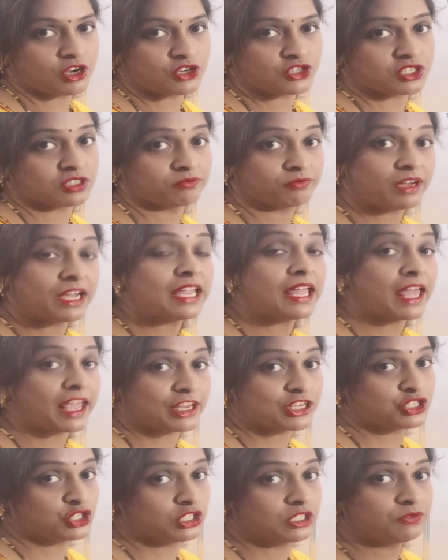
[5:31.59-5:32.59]
Why actually
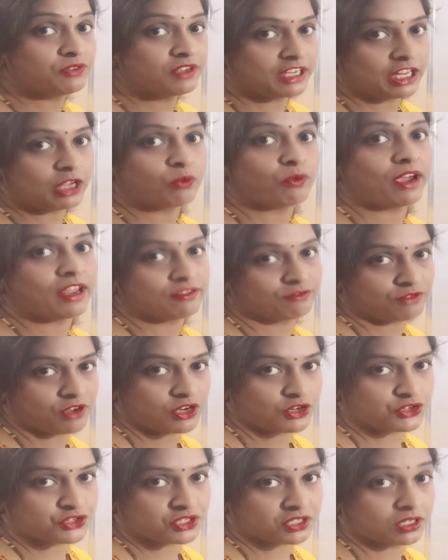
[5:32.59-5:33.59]
we require
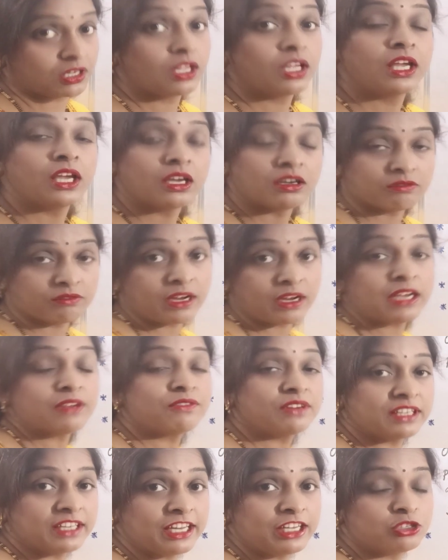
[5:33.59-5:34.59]
function? Why we need
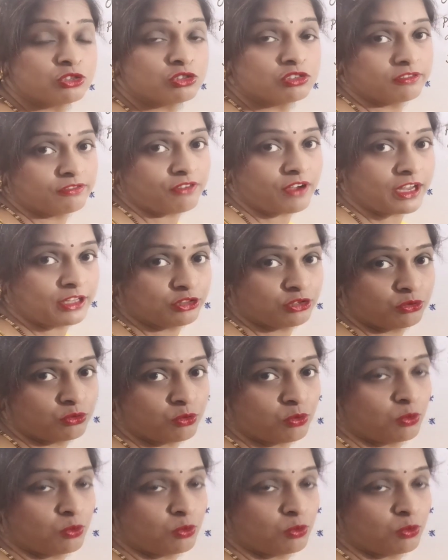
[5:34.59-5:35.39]
to define the code?